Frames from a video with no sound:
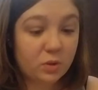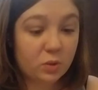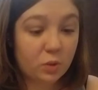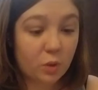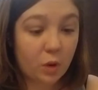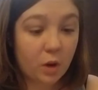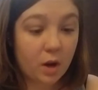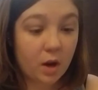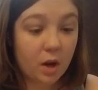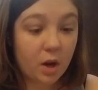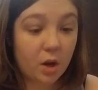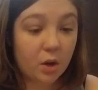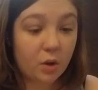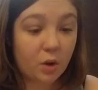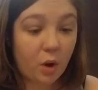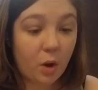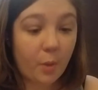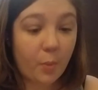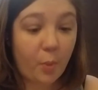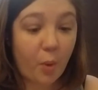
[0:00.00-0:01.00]
Store
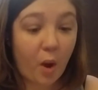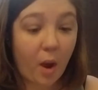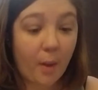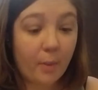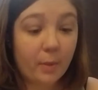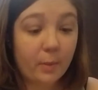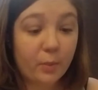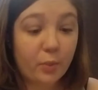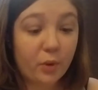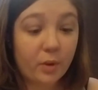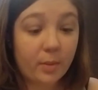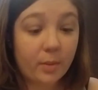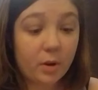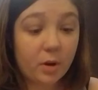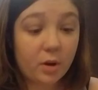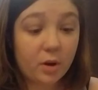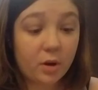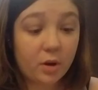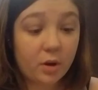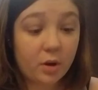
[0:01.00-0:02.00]
No Problem
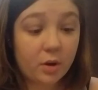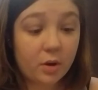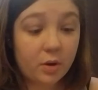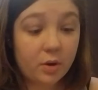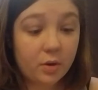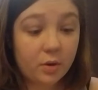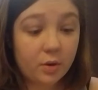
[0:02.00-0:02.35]
Primer.